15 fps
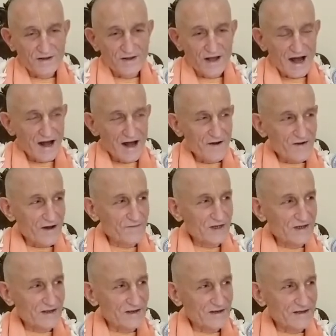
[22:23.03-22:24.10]
How come
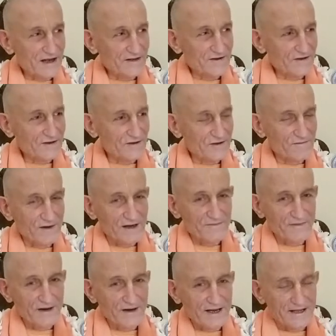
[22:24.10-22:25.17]
he's understood my
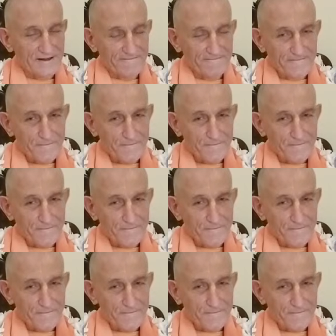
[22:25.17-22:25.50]
mind?